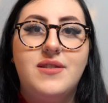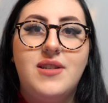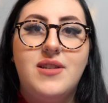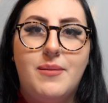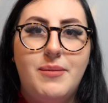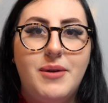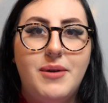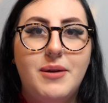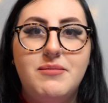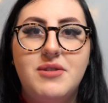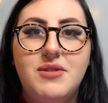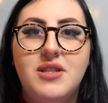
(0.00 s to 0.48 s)

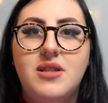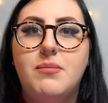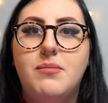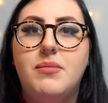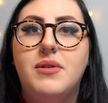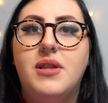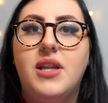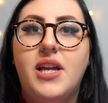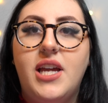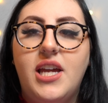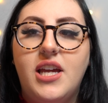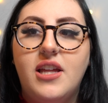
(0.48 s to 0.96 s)
stepping up to the
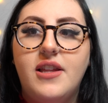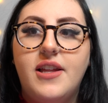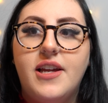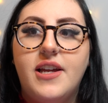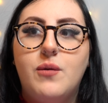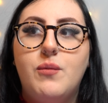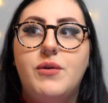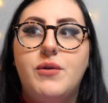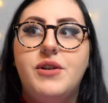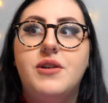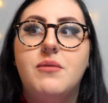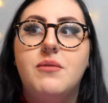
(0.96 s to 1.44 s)
plate,
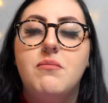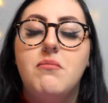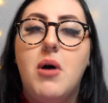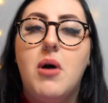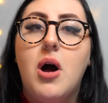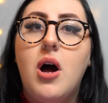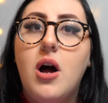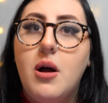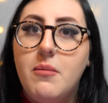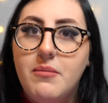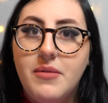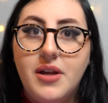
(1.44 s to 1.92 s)
like when your
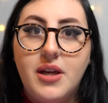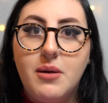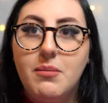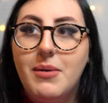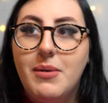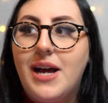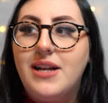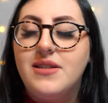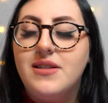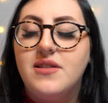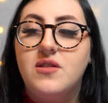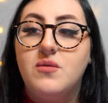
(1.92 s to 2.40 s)
mom like
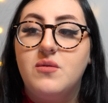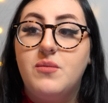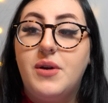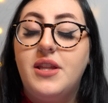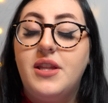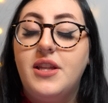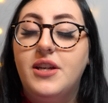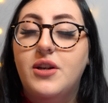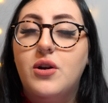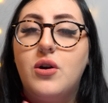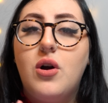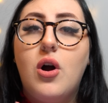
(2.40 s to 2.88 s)
passes away,
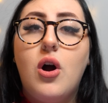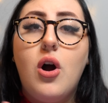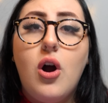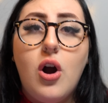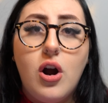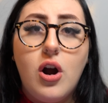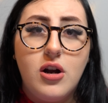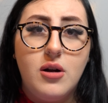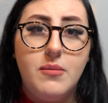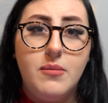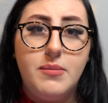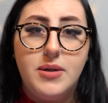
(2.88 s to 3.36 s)
like
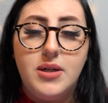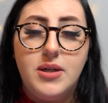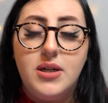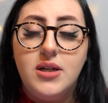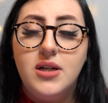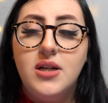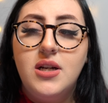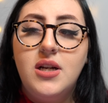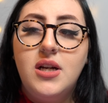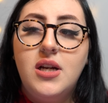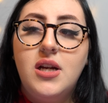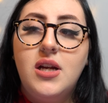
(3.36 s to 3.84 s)
horrible